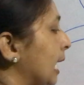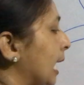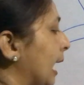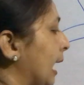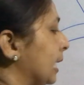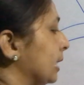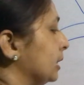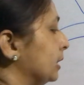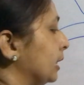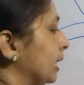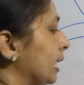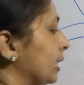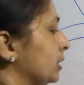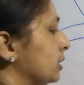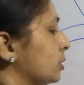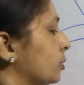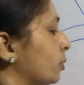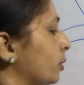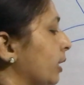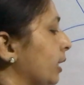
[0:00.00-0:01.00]
and
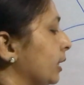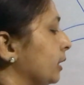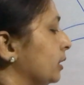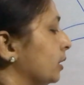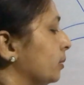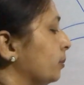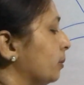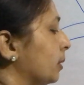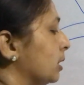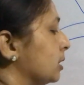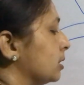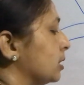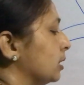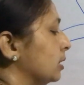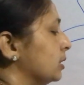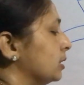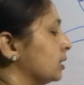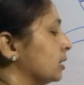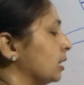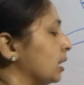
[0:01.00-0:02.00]
that's why the
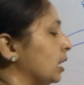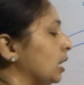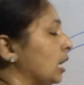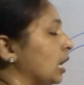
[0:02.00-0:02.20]
muscles